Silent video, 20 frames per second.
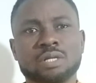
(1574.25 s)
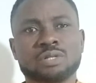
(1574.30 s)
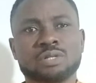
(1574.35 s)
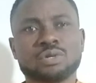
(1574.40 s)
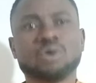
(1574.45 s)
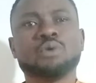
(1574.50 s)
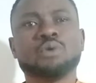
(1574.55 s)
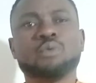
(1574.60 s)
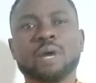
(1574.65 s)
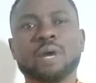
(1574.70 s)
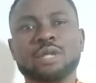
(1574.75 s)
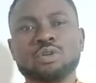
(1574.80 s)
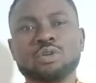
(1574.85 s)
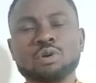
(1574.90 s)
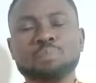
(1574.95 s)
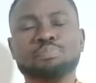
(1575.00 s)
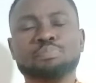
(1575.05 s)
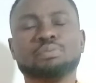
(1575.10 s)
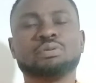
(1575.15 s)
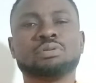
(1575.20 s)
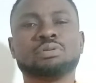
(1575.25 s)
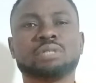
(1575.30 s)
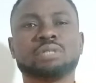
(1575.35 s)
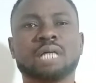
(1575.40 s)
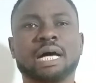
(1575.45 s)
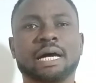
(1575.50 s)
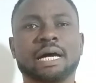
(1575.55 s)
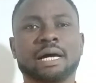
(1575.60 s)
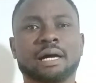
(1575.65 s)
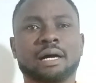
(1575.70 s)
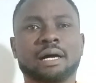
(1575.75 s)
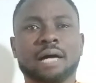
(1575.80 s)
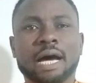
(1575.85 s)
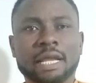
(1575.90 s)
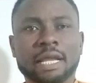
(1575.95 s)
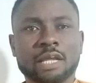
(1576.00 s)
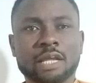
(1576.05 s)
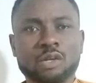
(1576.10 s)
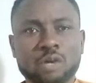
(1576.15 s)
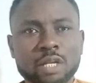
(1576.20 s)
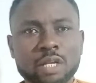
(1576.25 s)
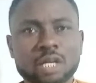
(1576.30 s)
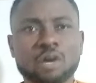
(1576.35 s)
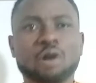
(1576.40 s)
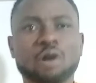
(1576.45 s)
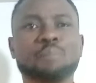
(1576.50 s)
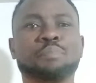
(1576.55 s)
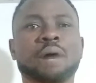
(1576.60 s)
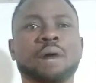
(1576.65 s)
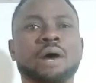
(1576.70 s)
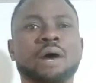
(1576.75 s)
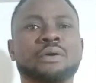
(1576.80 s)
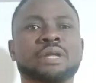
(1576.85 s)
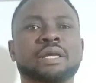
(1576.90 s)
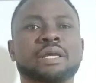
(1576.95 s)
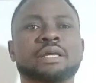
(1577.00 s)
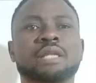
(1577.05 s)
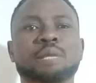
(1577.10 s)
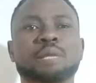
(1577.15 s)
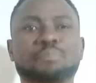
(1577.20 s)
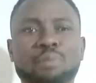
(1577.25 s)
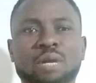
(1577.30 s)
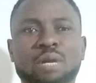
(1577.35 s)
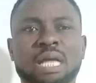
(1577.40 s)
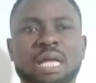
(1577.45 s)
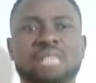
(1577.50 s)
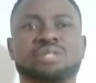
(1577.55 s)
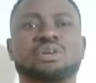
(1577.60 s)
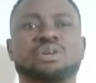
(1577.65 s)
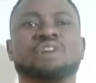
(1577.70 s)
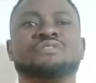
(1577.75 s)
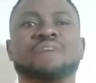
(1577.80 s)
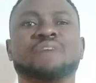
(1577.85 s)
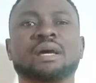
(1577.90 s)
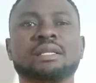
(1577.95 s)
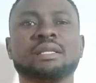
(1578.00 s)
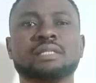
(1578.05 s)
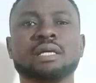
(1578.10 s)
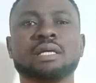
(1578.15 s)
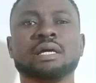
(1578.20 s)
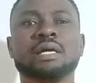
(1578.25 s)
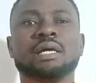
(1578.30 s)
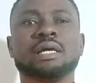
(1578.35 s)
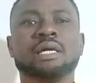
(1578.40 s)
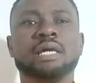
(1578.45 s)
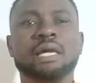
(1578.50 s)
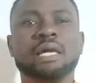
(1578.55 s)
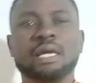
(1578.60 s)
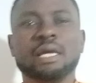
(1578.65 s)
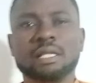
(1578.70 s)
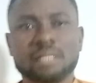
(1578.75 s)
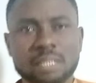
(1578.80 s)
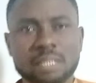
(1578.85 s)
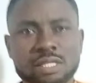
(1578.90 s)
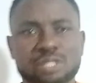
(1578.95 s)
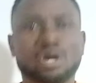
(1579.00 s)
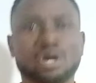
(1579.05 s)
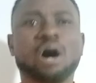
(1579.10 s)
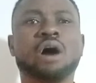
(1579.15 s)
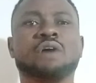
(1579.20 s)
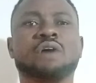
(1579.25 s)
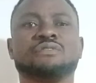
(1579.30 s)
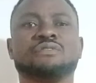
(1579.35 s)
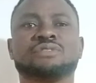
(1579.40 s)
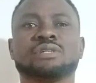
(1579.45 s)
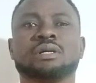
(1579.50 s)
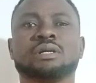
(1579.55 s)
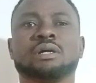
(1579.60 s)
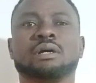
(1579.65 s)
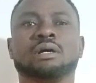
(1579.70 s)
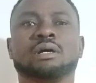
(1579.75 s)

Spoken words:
So when you put an ionic compound in a polar solvent, it dissolves.